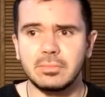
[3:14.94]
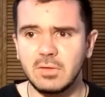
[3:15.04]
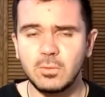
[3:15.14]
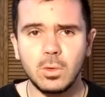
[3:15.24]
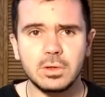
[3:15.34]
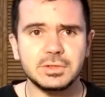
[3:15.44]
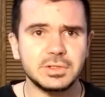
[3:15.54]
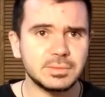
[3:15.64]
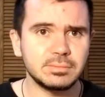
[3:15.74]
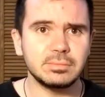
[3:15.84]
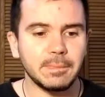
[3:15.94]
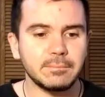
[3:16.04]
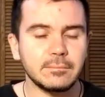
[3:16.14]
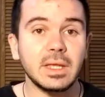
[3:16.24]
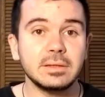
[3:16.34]
Of course,
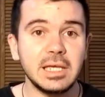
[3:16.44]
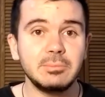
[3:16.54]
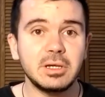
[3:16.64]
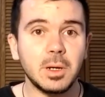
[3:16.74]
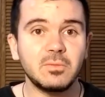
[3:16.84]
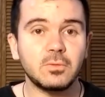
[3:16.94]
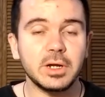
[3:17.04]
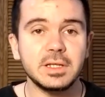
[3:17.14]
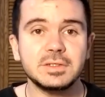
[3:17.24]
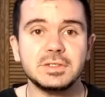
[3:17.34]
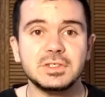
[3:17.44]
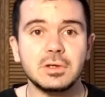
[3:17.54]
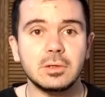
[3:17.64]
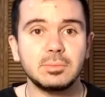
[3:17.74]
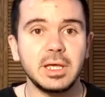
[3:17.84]
they become friends and
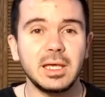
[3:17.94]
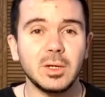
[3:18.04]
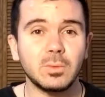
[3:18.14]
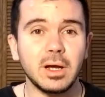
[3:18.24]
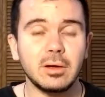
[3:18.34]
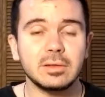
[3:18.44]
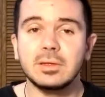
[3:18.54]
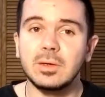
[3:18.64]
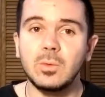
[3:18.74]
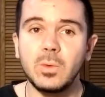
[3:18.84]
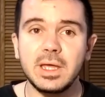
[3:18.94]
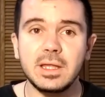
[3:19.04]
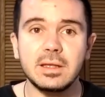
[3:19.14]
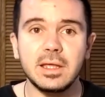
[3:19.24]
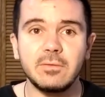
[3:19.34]
start playing around
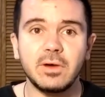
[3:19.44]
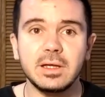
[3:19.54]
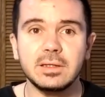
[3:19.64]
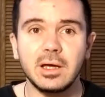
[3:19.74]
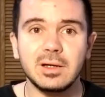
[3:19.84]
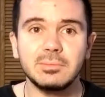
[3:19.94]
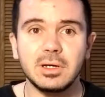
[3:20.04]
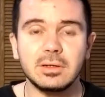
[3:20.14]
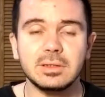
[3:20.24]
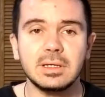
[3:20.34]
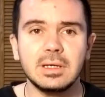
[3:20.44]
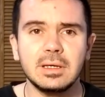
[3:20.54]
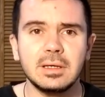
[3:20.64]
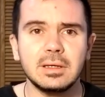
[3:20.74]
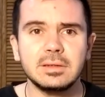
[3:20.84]
when they find out about
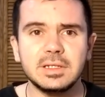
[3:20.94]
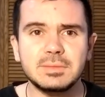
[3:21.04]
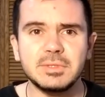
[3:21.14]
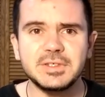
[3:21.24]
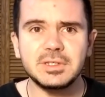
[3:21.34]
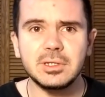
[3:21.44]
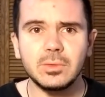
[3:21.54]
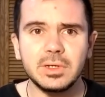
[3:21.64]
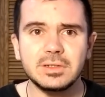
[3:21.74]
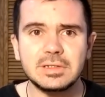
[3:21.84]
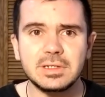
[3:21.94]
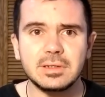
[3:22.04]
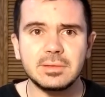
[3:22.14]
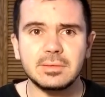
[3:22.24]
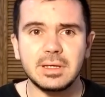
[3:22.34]
this mysterious
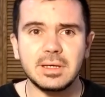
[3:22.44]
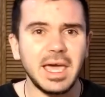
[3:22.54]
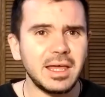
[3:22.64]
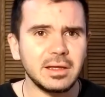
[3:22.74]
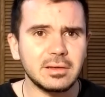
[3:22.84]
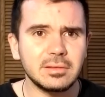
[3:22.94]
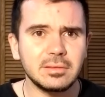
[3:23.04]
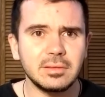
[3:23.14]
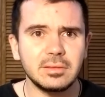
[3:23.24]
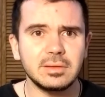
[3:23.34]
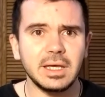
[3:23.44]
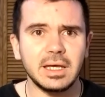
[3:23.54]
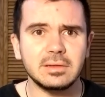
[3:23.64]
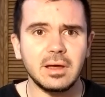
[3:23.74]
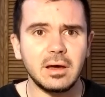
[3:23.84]
attic
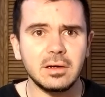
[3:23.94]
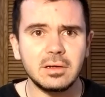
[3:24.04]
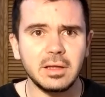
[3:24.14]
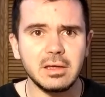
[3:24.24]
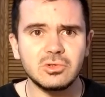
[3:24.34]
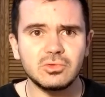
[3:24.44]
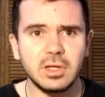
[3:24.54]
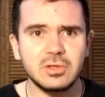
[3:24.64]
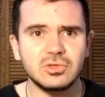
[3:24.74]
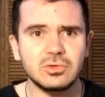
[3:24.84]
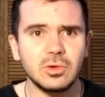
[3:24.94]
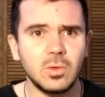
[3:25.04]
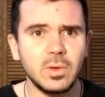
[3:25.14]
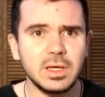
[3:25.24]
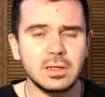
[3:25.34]
that Uncle Andrew likes to
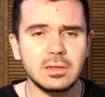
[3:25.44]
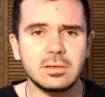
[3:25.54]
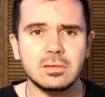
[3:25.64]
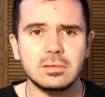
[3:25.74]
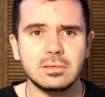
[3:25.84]
go in